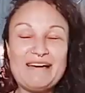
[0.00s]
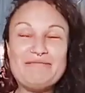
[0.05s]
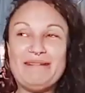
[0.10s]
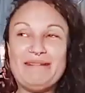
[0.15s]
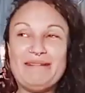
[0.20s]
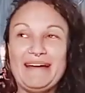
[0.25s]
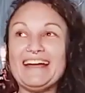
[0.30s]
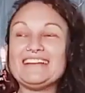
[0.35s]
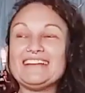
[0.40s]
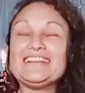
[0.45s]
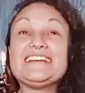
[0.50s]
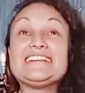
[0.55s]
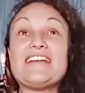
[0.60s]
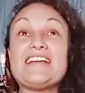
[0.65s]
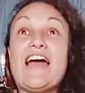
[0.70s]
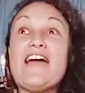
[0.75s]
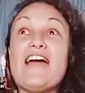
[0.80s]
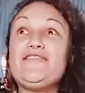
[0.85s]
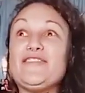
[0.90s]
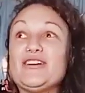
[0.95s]
amazing? Like
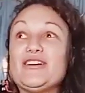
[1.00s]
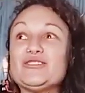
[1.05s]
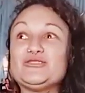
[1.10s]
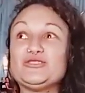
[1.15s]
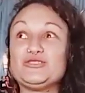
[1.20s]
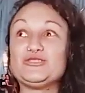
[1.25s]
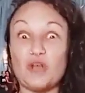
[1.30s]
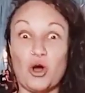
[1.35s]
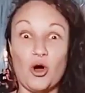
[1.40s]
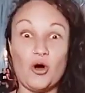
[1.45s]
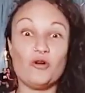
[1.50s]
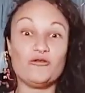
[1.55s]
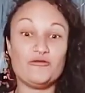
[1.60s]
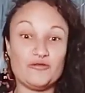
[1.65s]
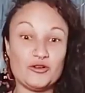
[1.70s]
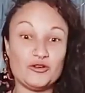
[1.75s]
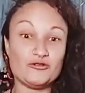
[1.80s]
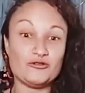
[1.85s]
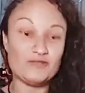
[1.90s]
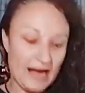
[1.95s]
I feel so
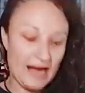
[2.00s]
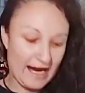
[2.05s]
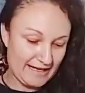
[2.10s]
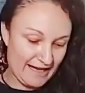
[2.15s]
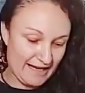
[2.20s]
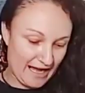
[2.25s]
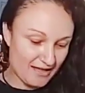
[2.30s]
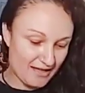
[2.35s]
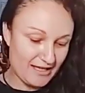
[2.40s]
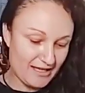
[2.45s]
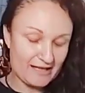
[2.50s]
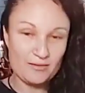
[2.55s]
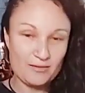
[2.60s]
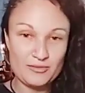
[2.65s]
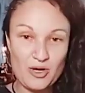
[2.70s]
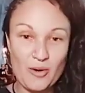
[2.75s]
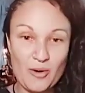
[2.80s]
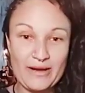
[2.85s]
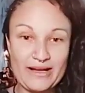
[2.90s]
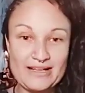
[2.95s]
full right now. Like I'm
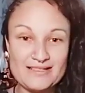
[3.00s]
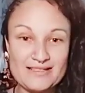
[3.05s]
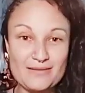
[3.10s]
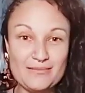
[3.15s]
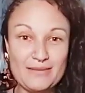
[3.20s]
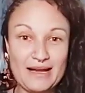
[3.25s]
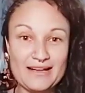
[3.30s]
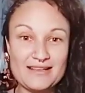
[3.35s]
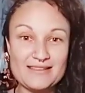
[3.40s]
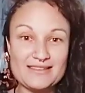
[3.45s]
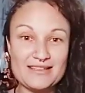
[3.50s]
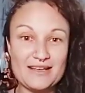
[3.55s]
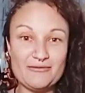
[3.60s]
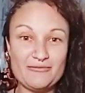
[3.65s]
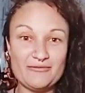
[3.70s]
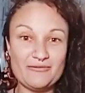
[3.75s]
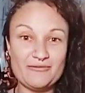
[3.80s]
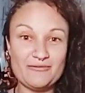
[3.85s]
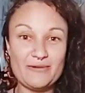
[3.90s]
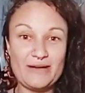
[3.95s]
going into
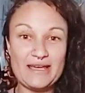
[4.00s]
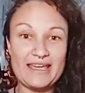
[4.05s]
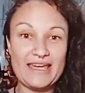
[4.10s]
medicine